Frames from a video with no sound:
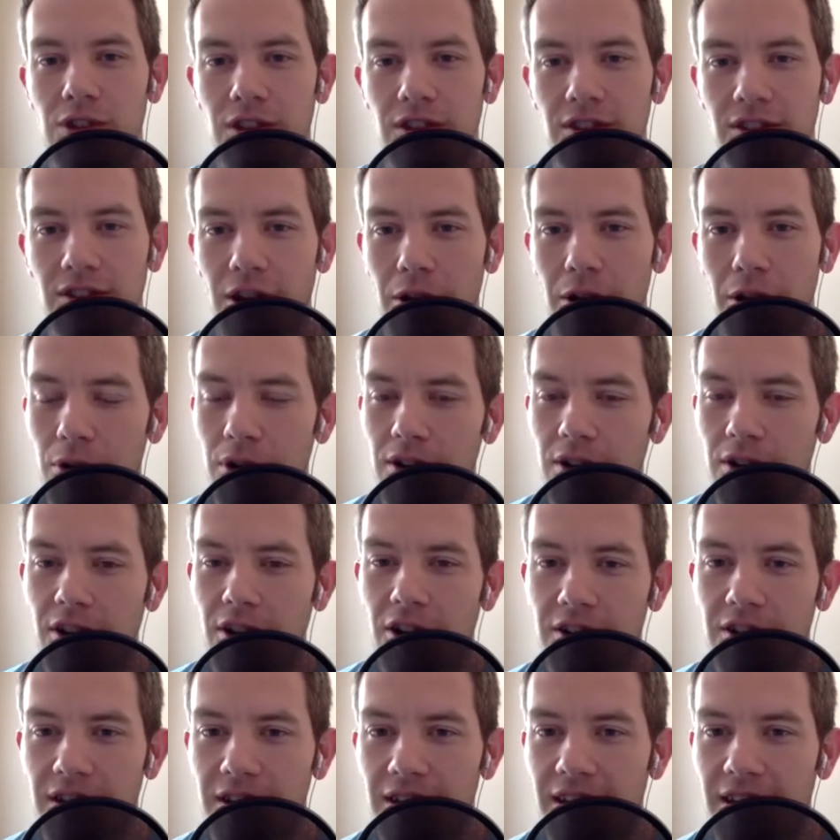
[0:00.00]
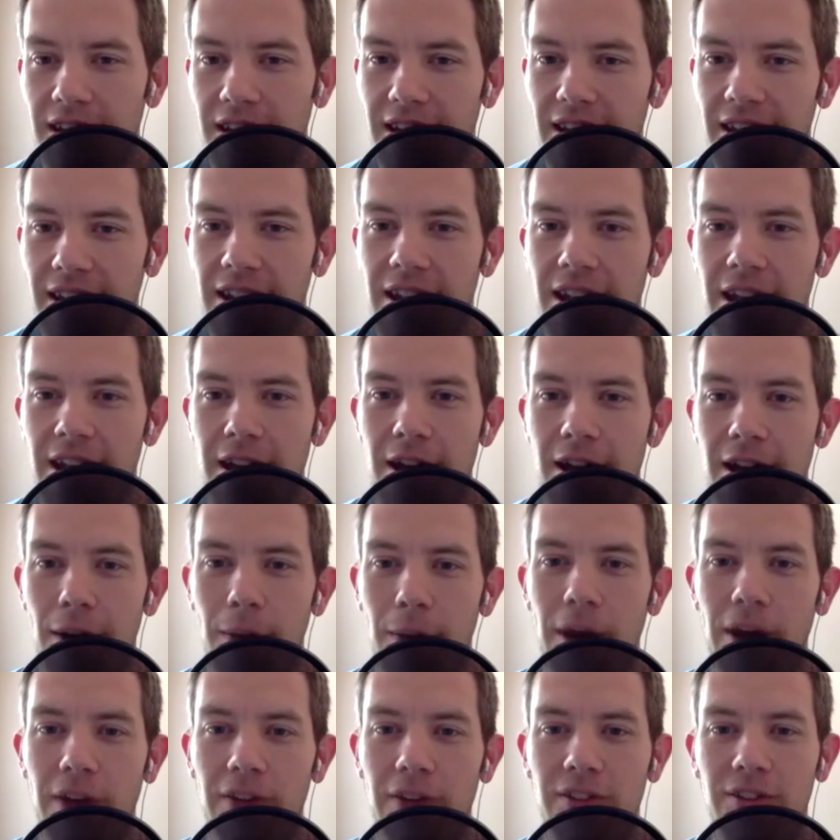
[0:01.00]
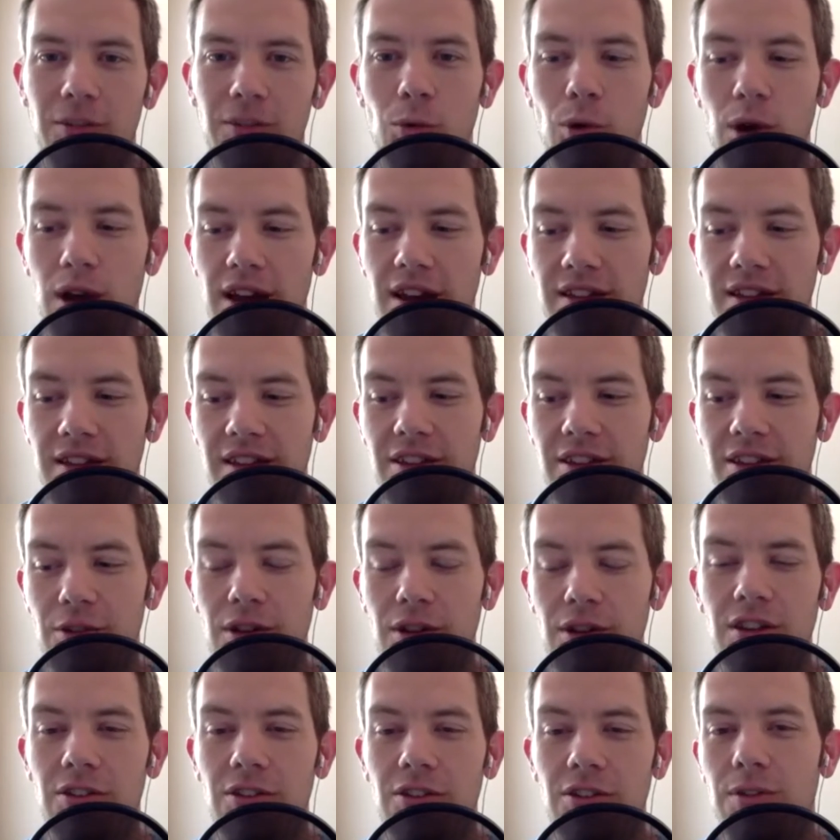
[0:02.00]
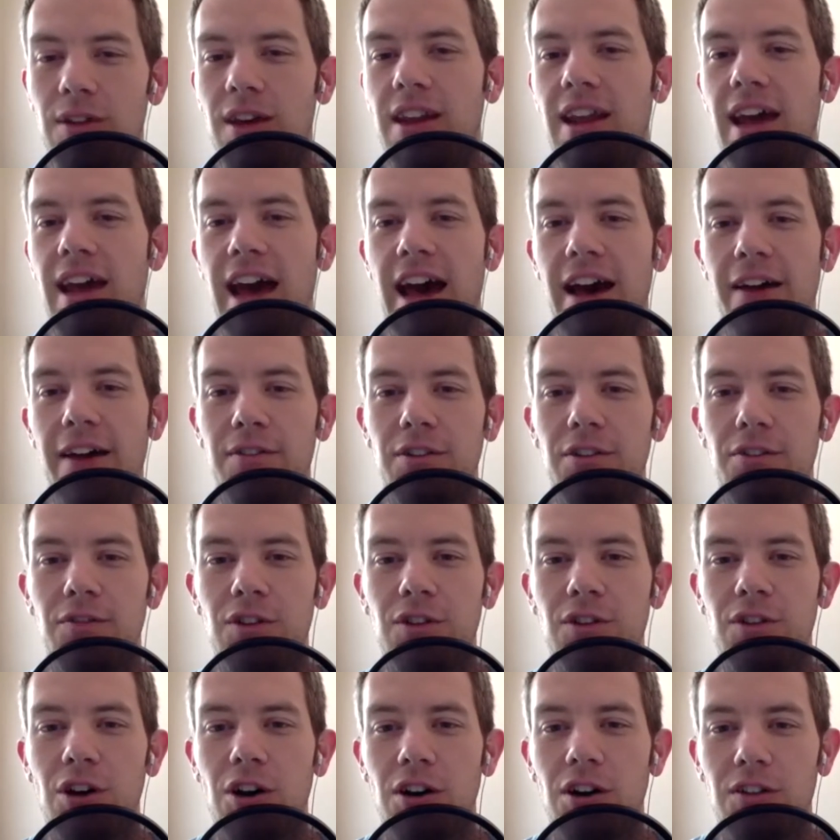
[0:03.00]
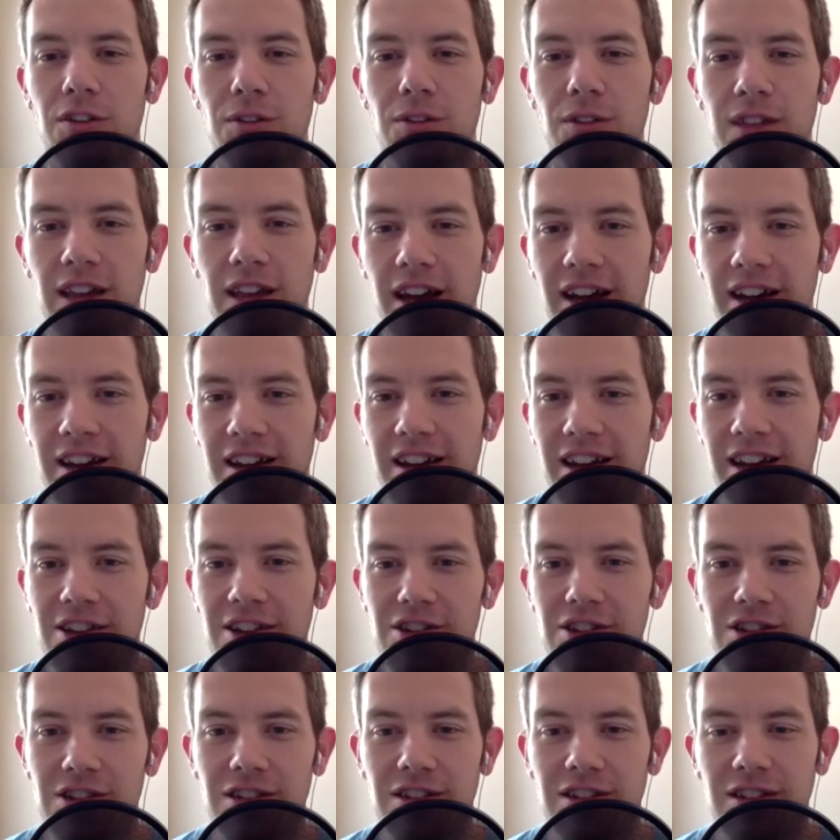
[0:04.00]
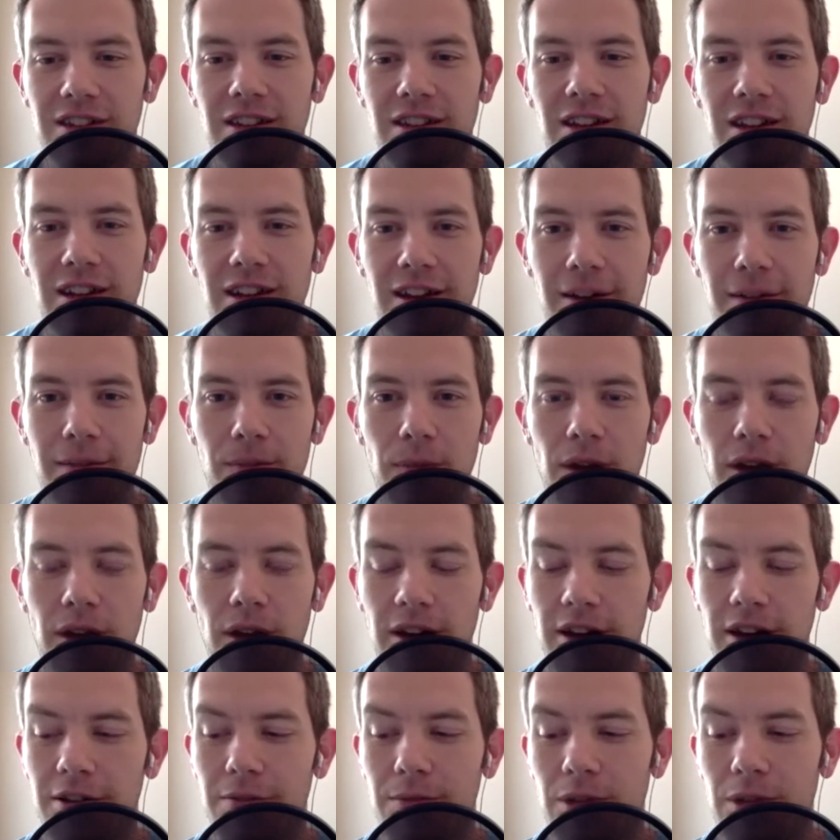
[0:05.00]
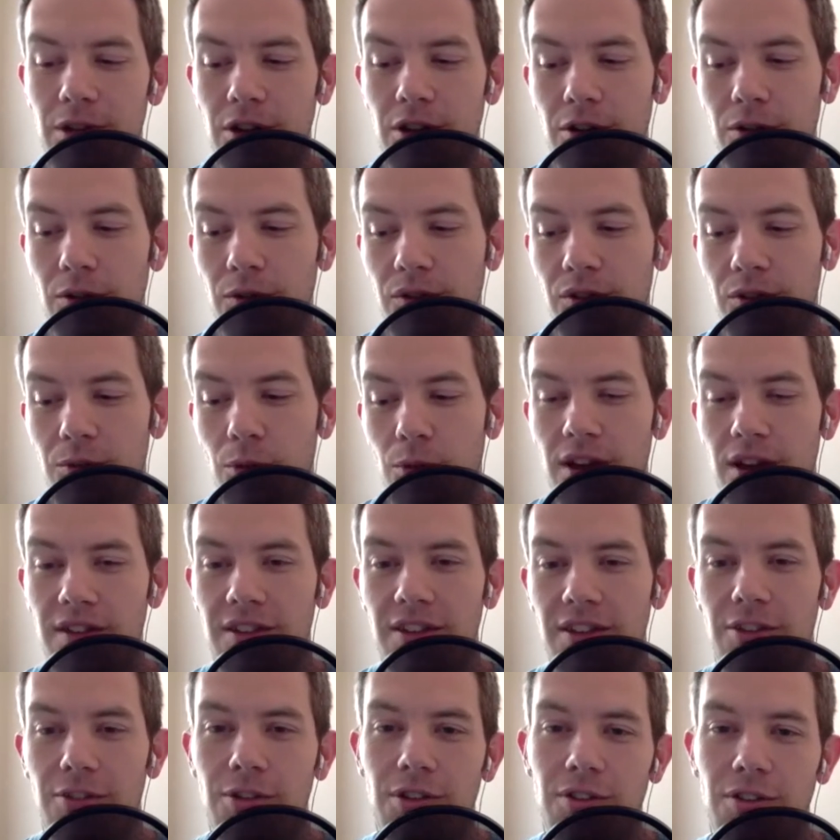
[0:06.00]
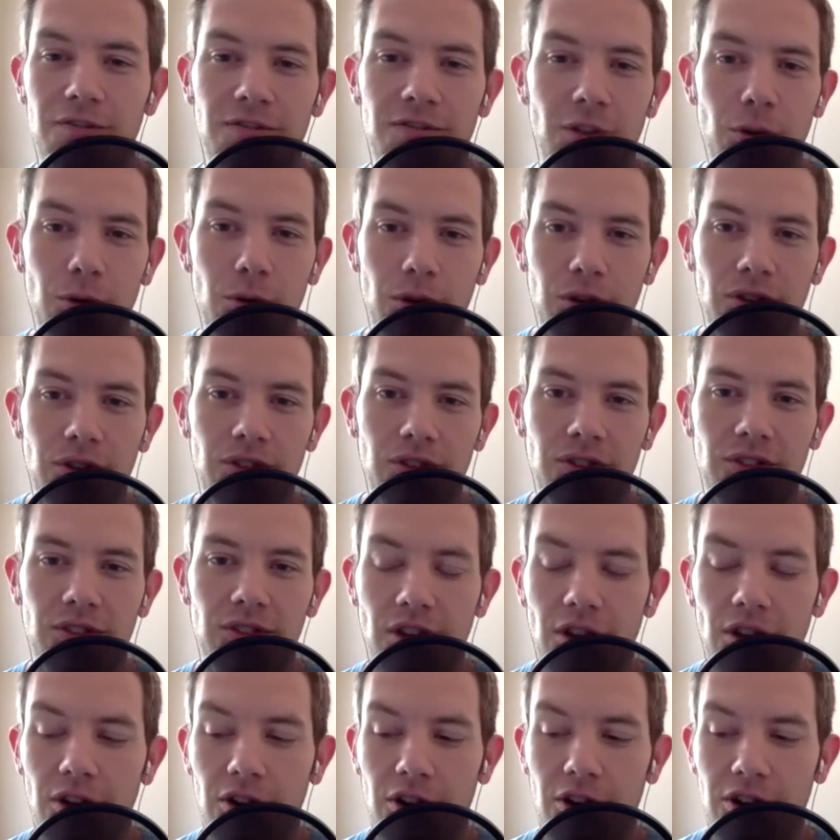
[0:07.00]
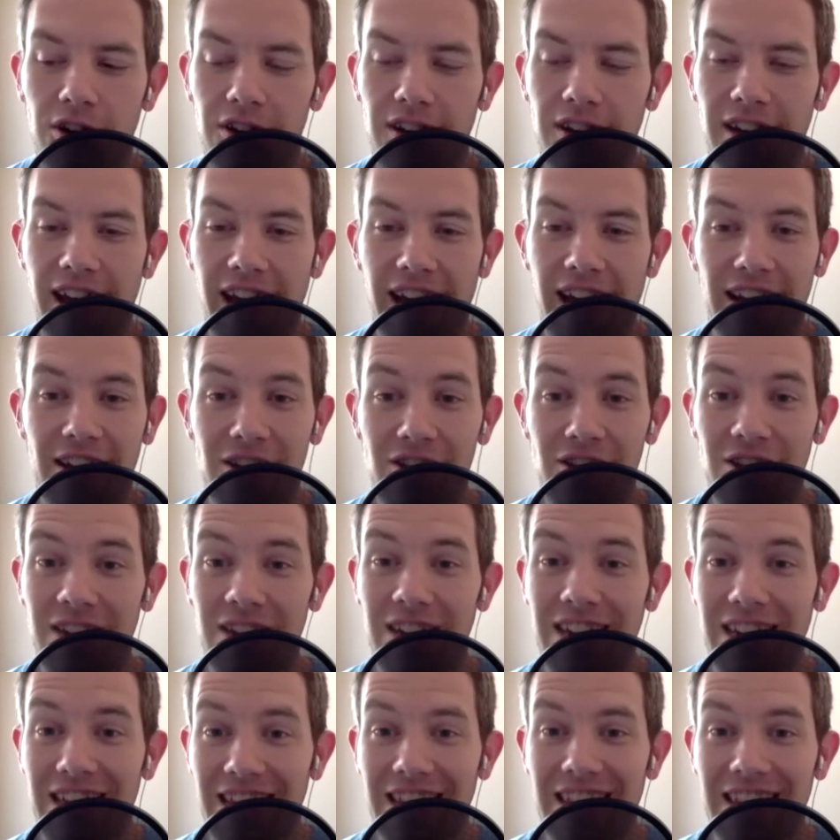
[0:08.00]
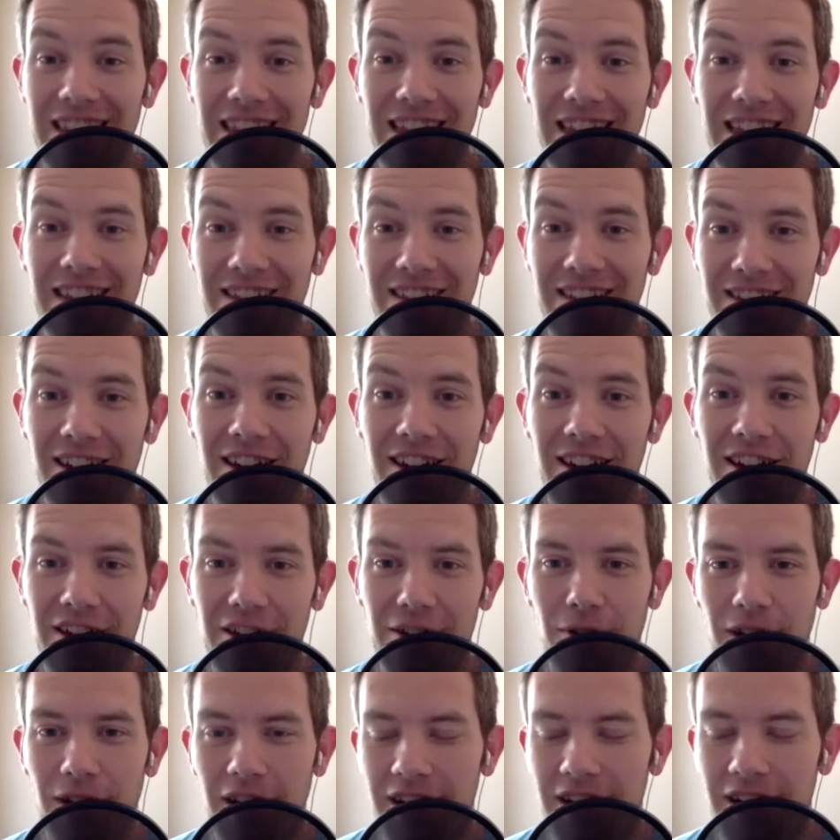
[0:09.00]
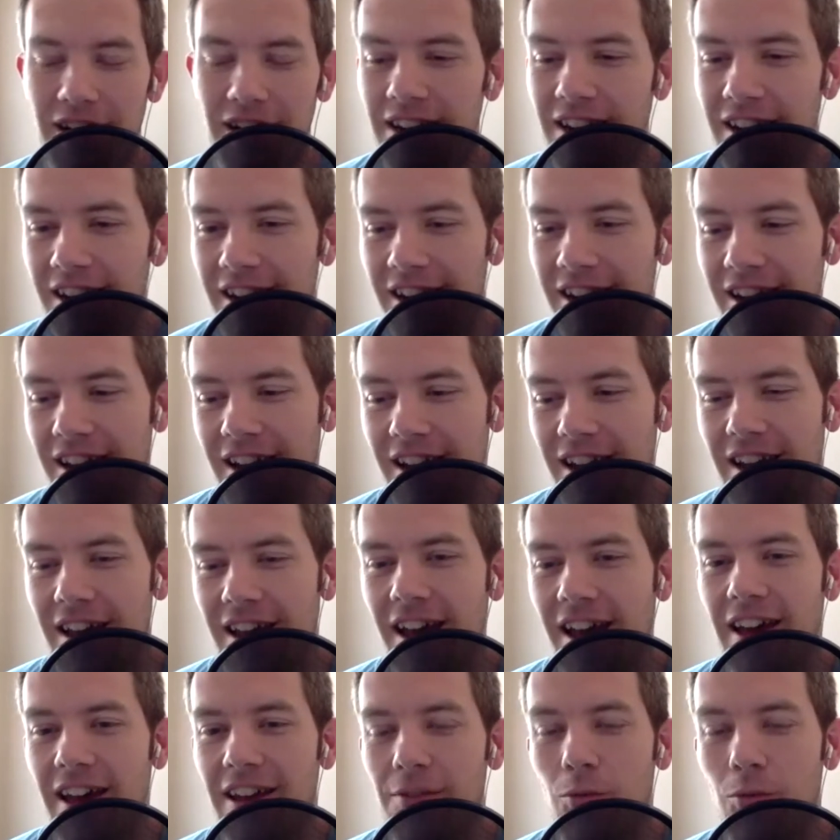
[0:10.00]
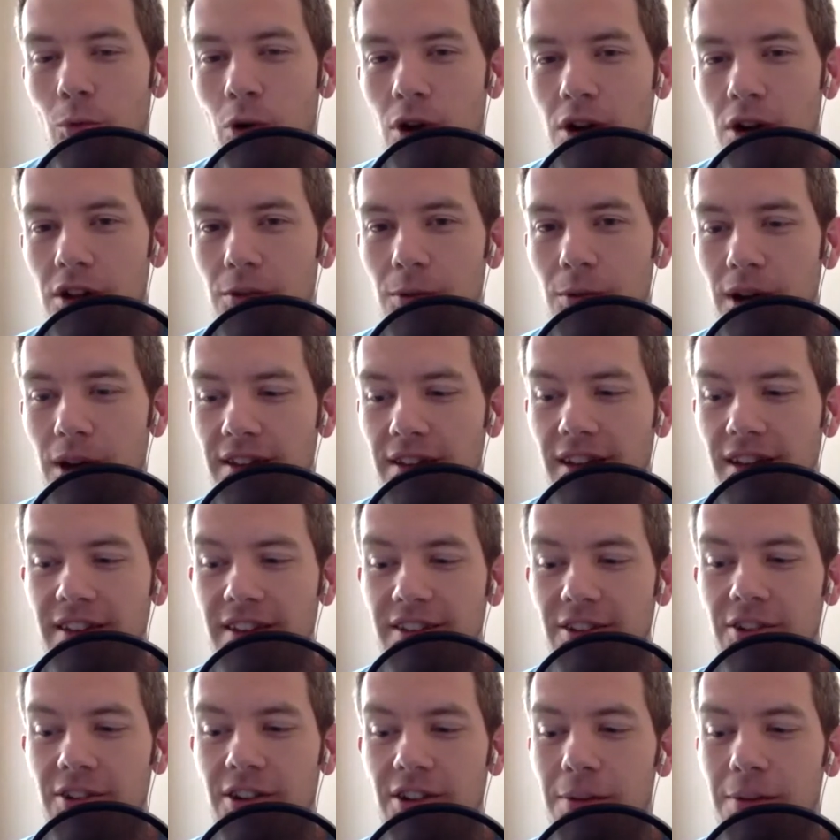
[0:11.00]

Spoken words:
And so I want to talk today about some ways that you can do that after you've gone through the ideation, some ways that you can focus on actually getting things done, right? And one of the ways I start out